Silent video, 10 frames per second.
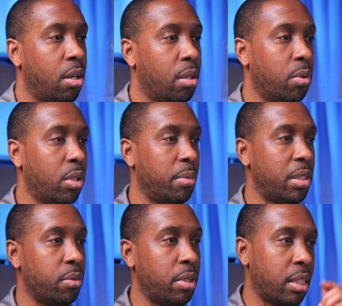It won't let
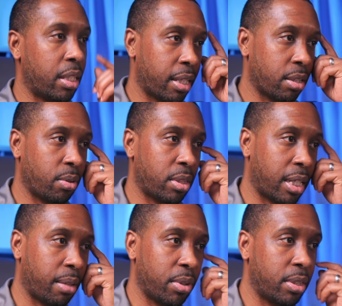me do anything else with
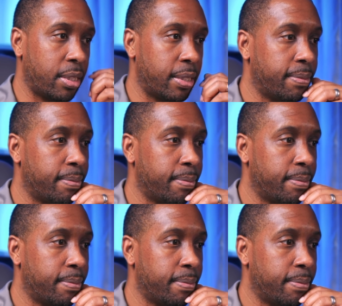timers.